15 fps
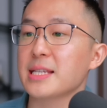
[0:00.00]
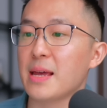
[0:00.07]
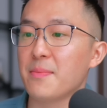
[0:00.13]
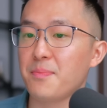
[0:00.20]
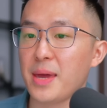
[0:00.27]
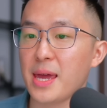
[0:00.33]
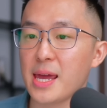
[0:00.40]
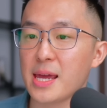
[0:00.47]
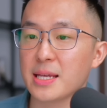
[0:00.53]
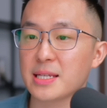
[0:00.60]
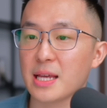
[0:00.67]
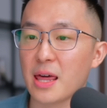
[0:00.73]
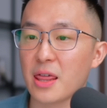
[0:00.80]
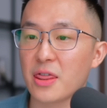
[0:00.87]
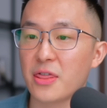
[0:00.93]
and
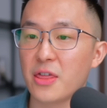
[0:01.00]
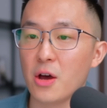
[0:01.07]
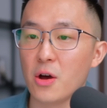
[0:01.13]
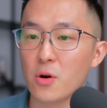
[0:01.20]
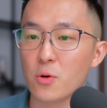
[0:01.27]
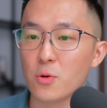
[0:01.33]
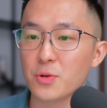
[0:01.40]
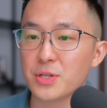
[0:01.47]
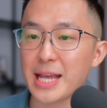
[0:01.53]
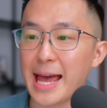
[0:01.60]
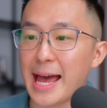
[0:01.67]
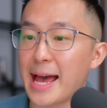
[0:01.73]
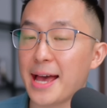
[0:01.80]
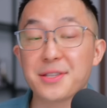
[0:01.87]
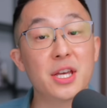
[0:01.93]
paste those
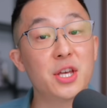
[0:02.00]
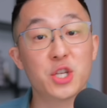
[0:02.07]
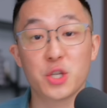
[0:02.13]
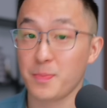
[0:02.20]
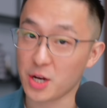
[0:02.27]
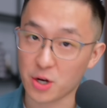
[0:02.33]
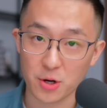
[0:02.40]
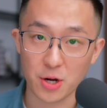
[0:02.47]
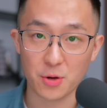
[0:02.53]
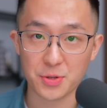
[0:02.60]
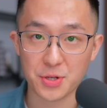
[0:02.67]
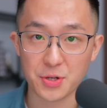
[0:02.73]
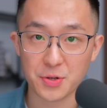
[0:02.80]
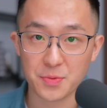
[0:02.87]
as speaker notes.